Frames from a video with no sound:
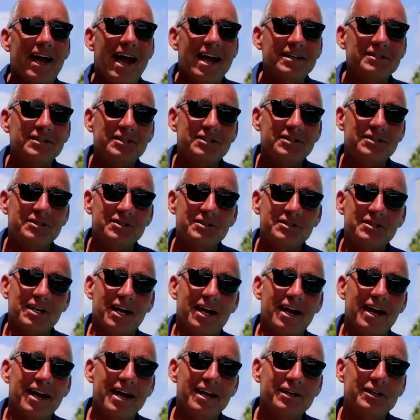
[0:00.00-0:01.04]
guys, this is
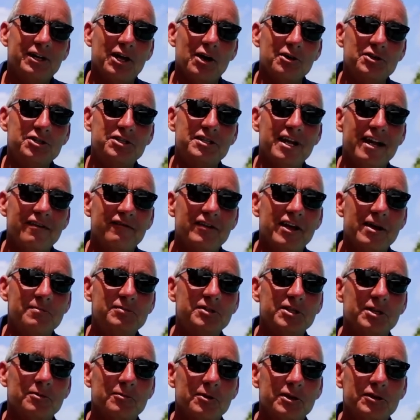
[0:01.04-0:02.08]
uh, head coach Dave
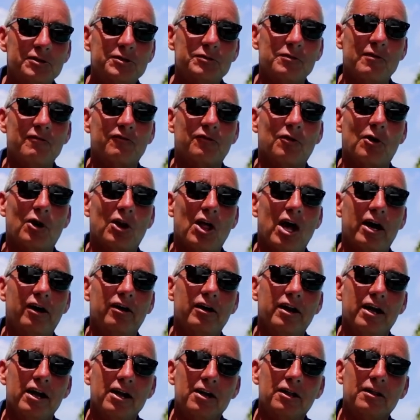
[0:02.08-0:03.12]
Gibson with Swim Fort
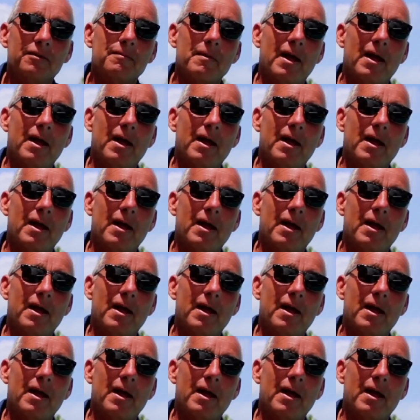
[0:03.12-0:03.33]
Lauderdale,